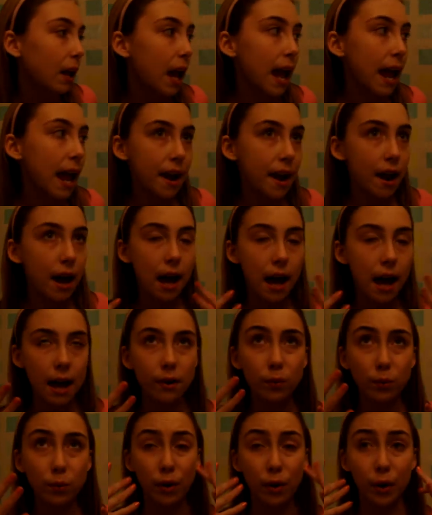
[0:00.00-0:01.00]
and
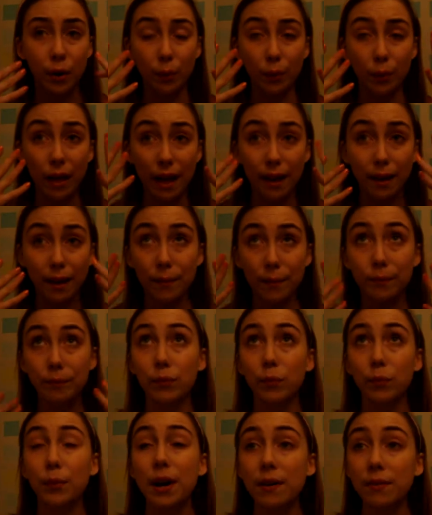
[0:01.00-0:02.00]
I don't know, like,
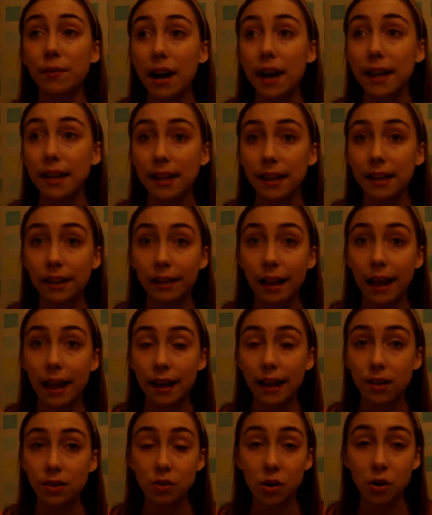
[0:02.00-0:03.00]
whenever I get,
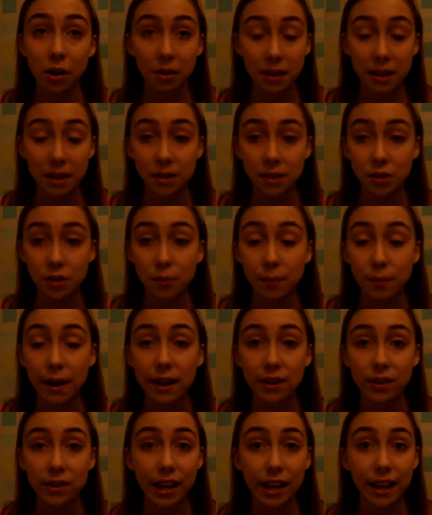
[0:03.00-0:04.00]
like, talking too
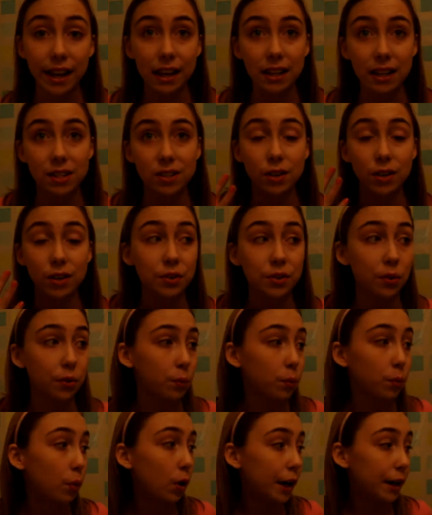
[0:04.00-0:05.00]
much, like, I start to
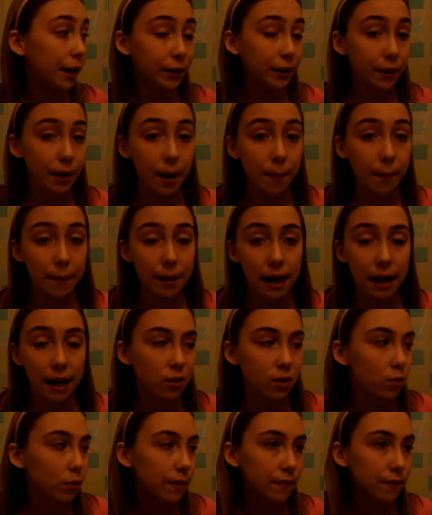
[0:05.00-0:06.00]
water up, and
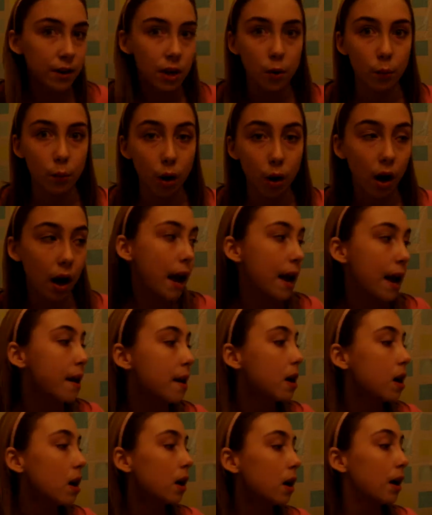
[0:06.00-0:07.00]
I don't even know why.
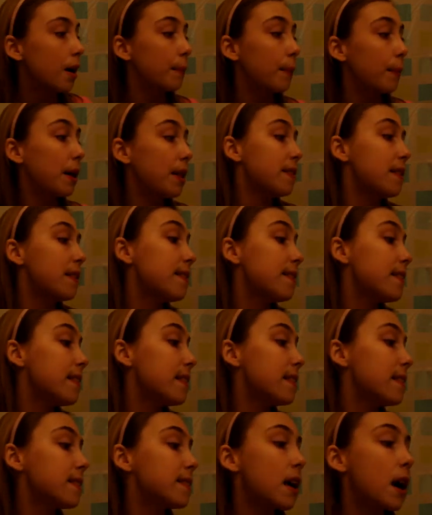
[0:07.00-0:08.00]
But this
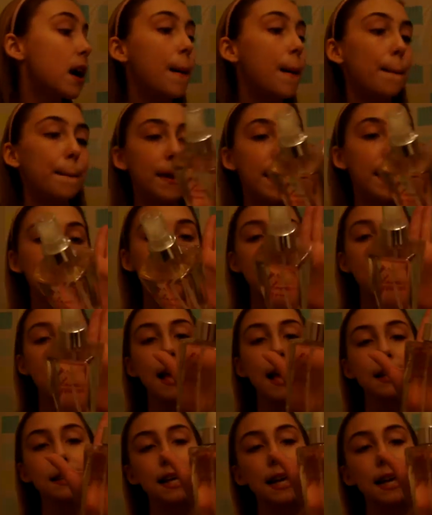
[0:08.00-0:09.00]
is
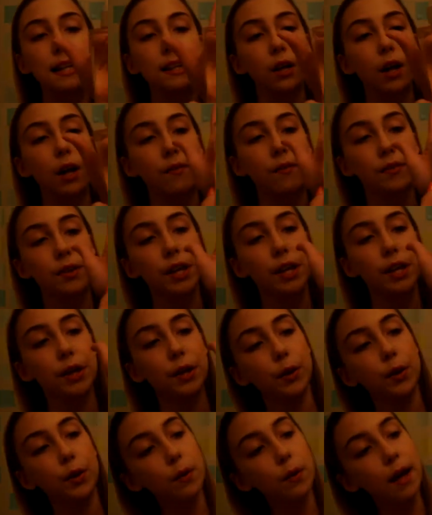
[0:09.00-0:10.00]
P.S. I Love
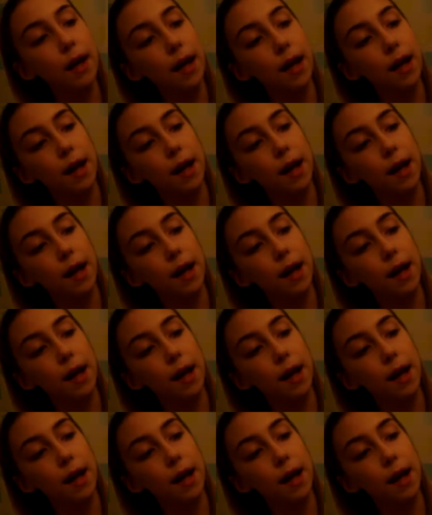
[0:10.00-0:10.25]
You,